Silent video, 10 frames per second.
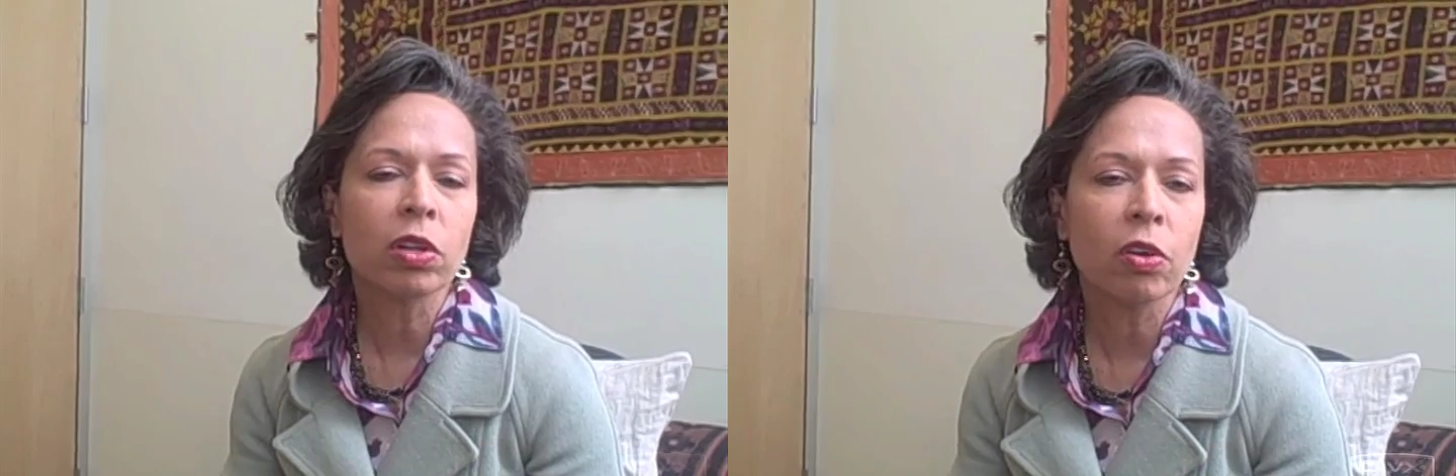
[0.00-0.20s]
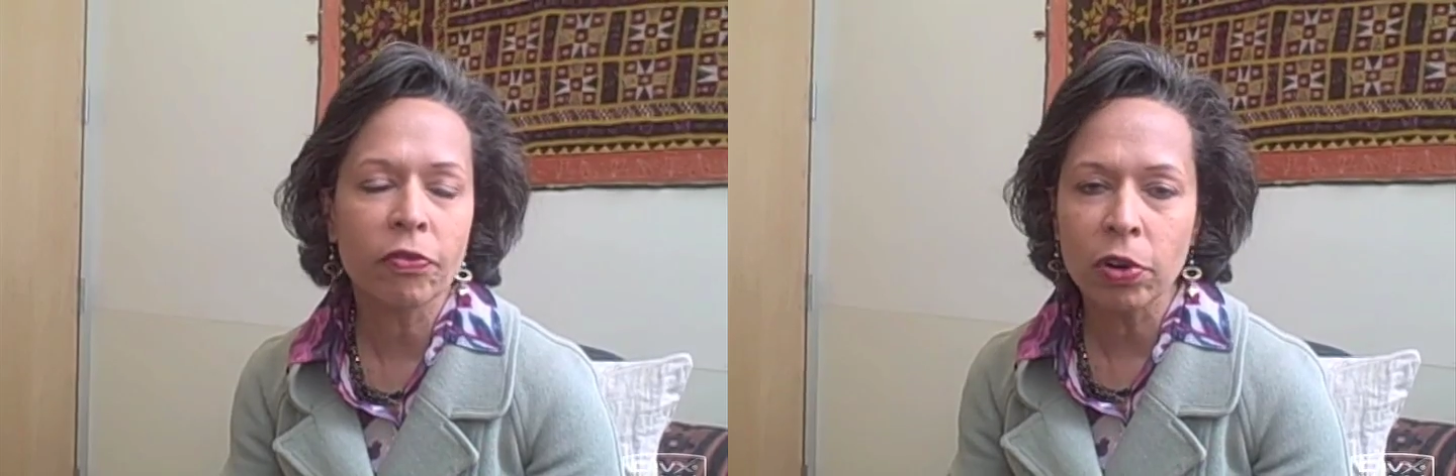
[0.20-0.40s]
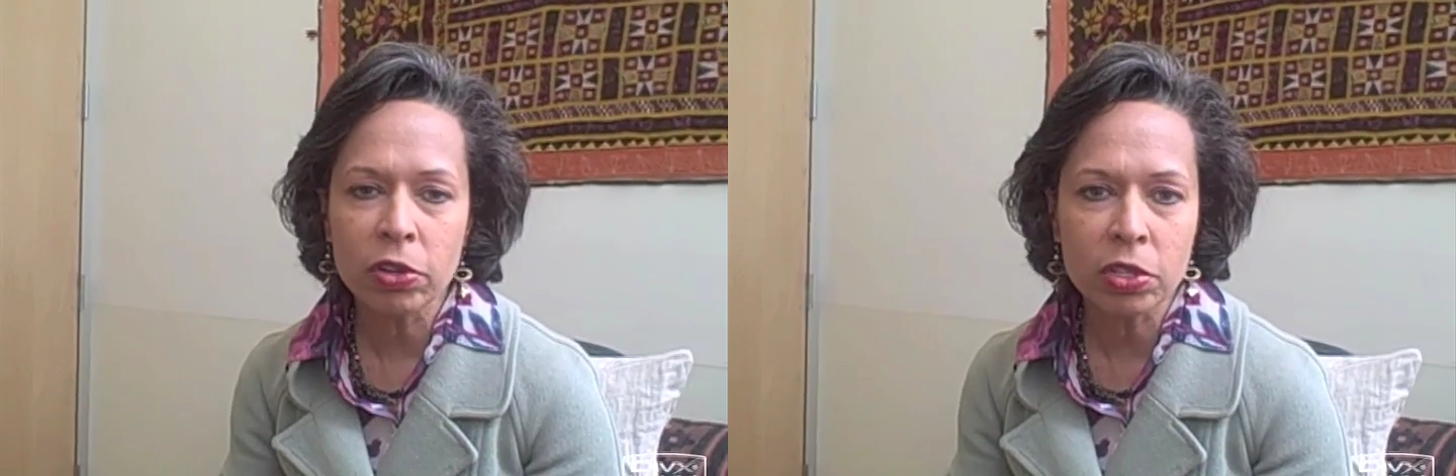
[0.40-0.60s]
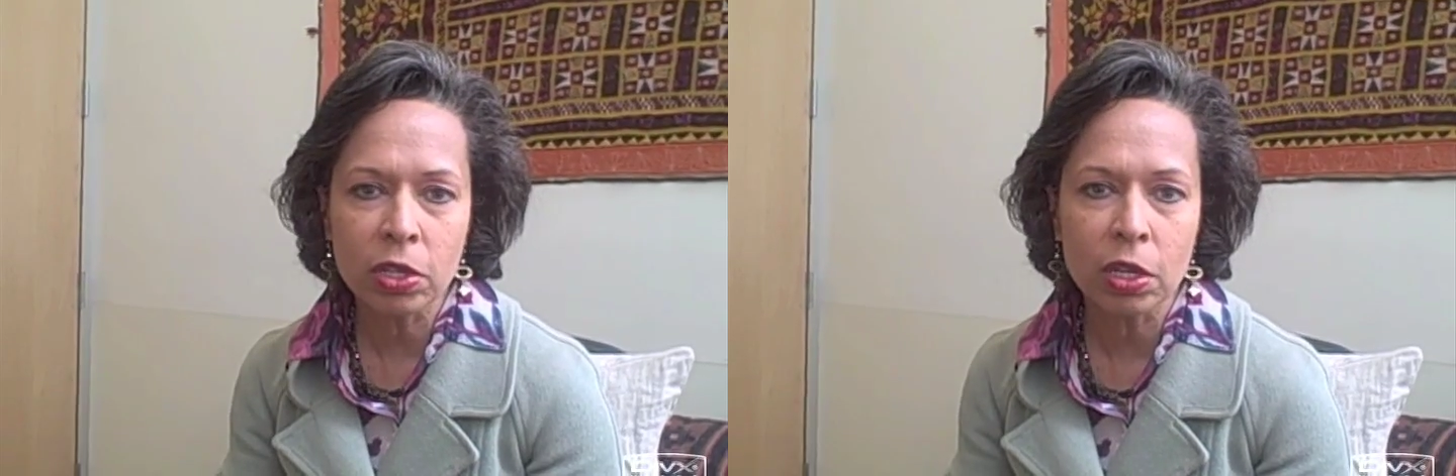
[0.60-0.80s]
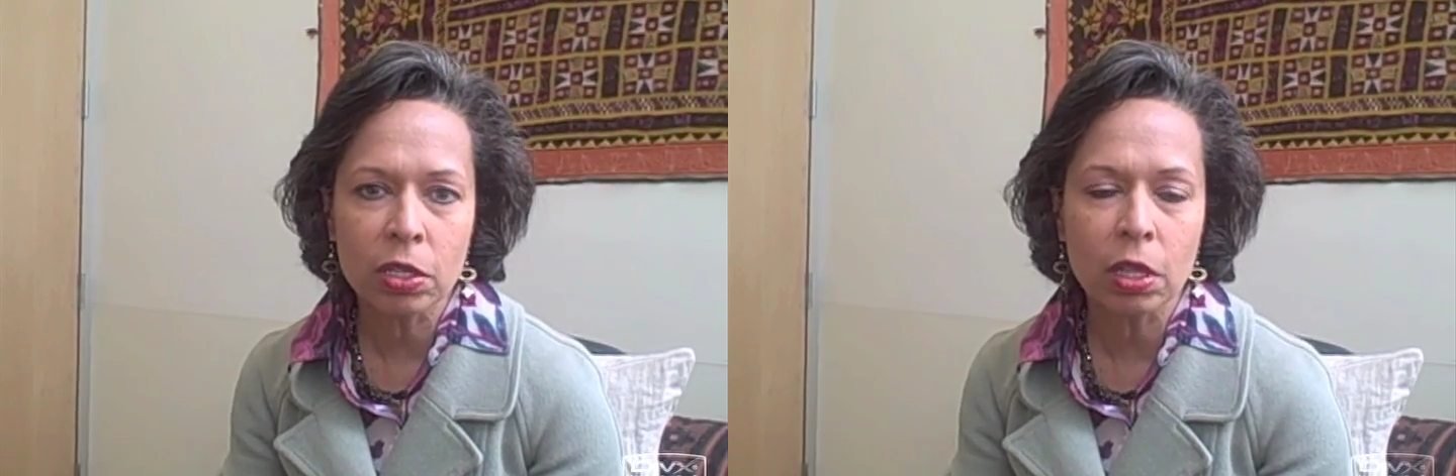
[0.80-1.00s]
of the first
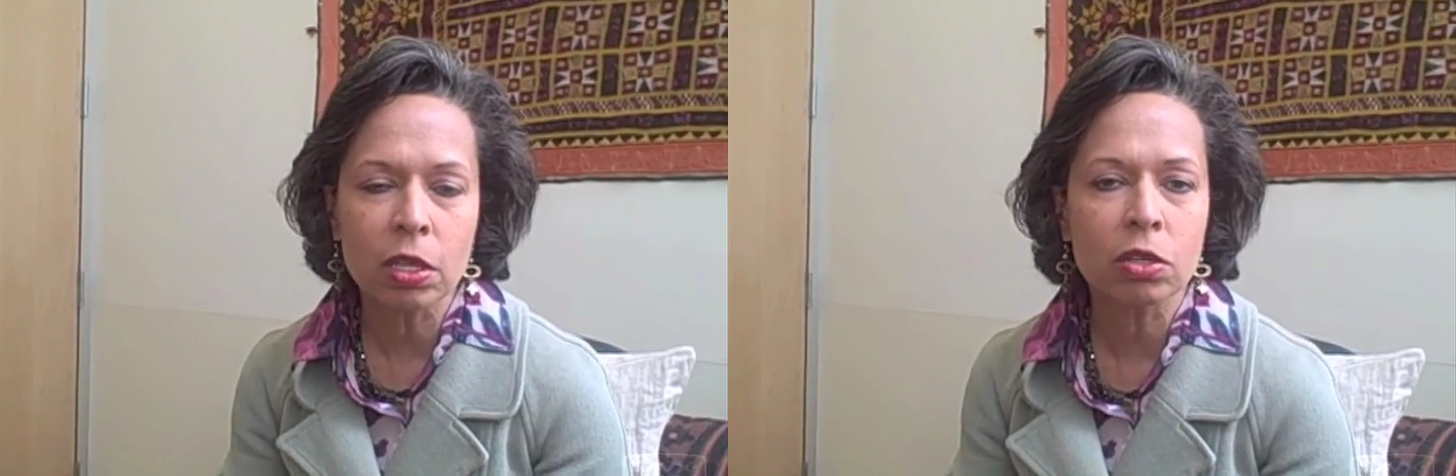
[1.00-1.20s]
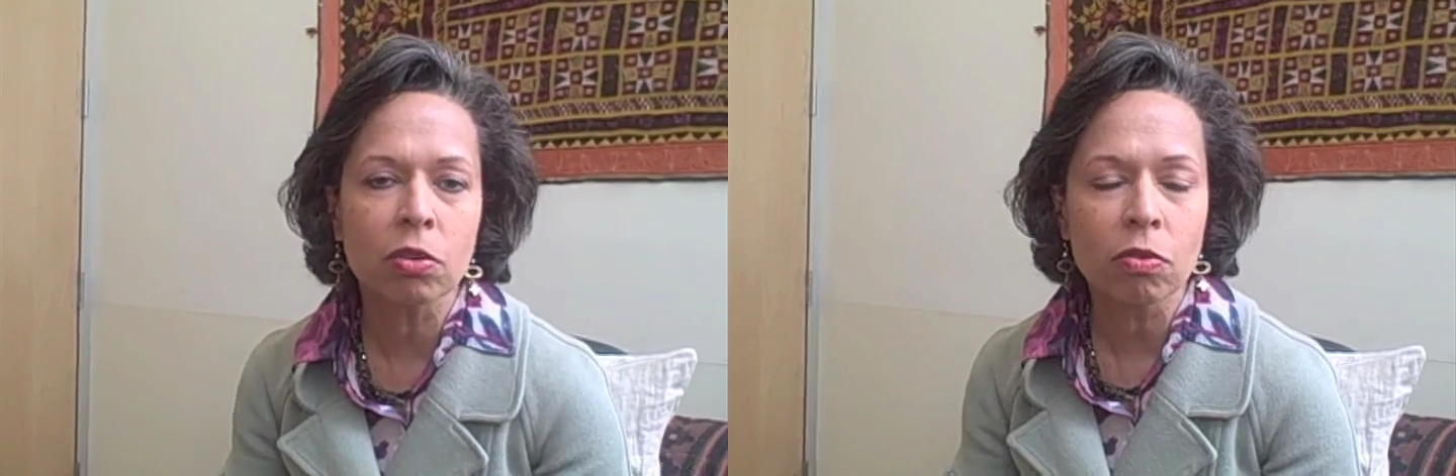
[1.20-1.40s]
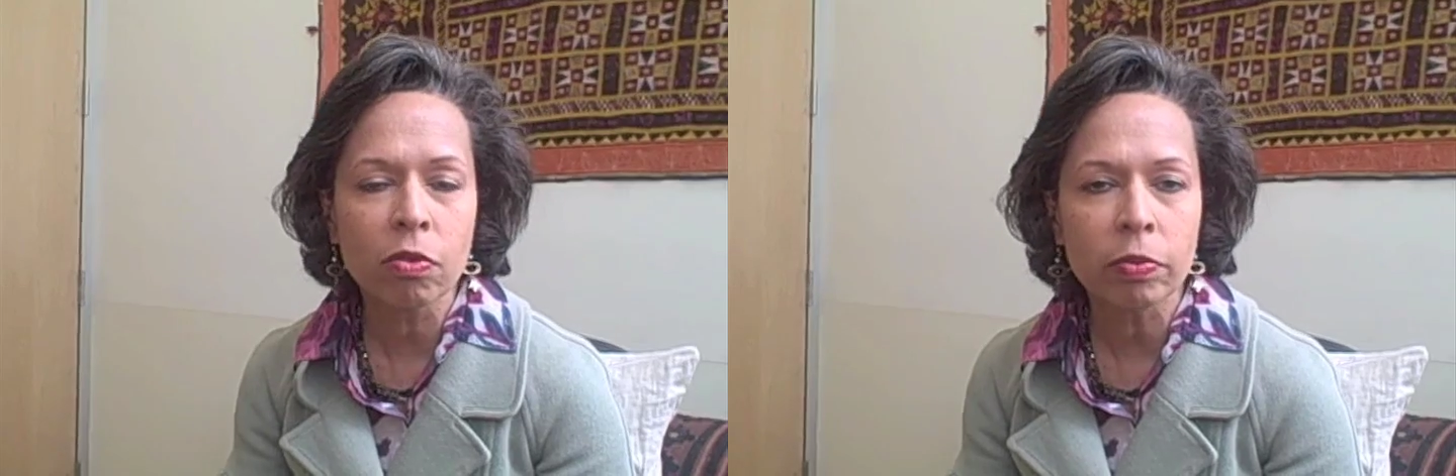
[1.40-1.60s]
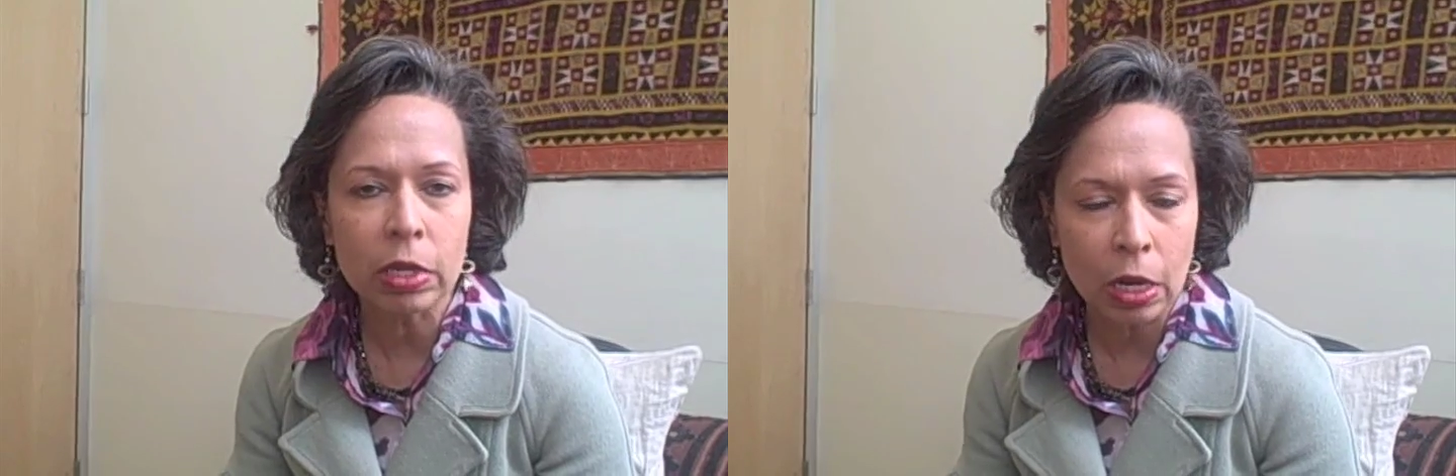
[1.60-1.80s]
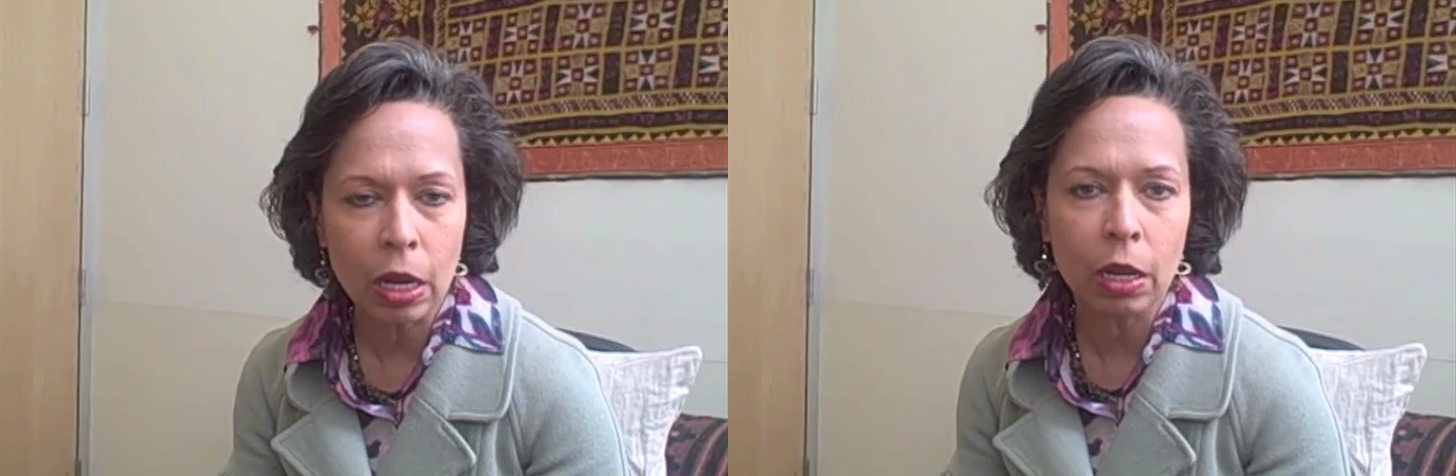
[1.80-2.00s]
things that this group
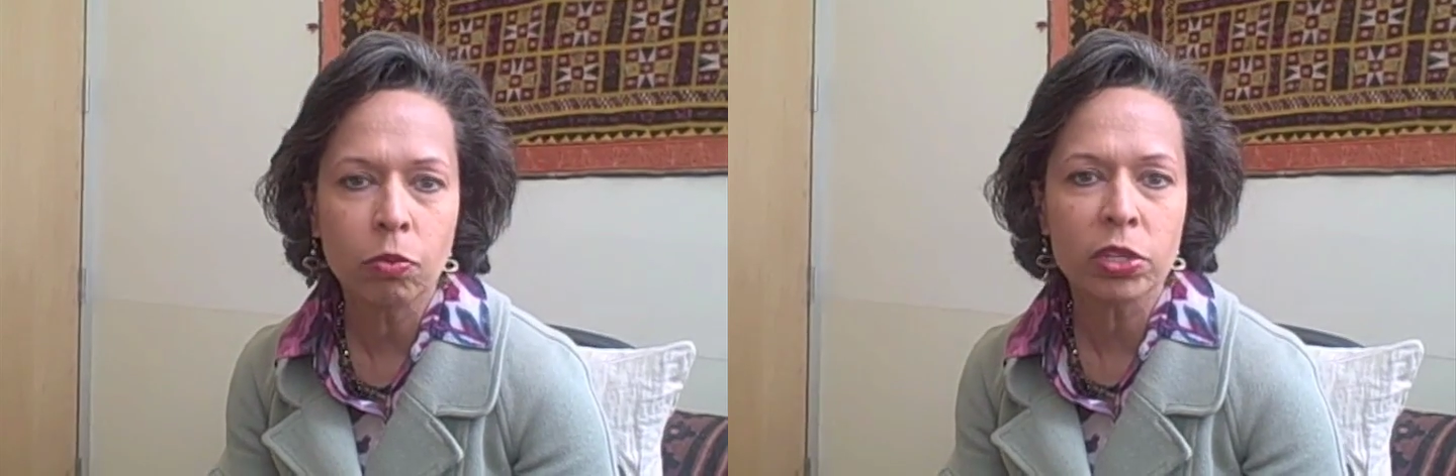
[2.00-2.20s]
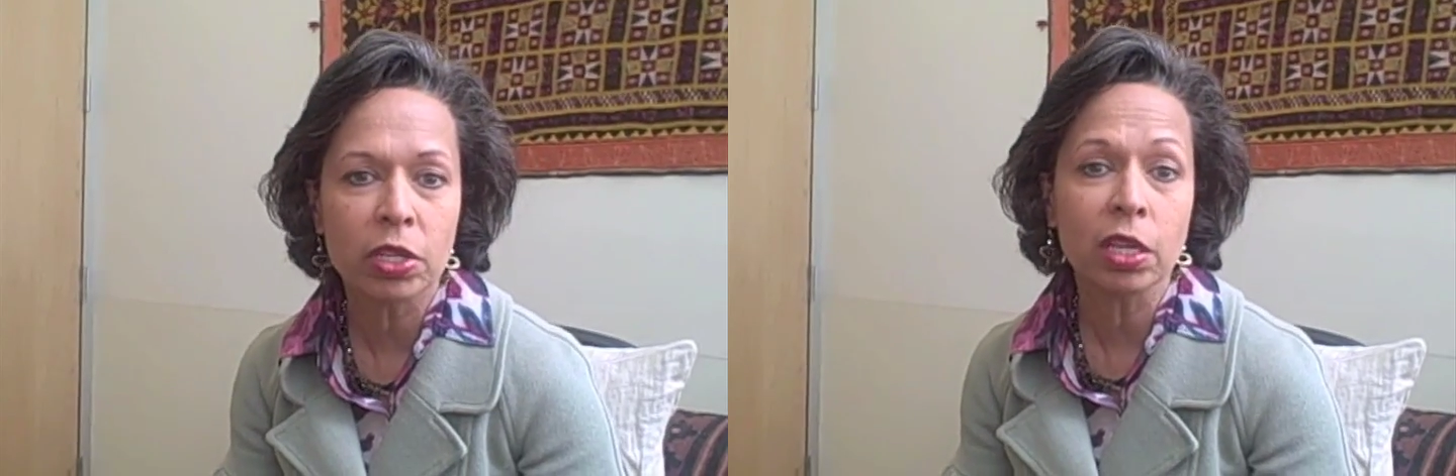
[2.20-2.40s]
did was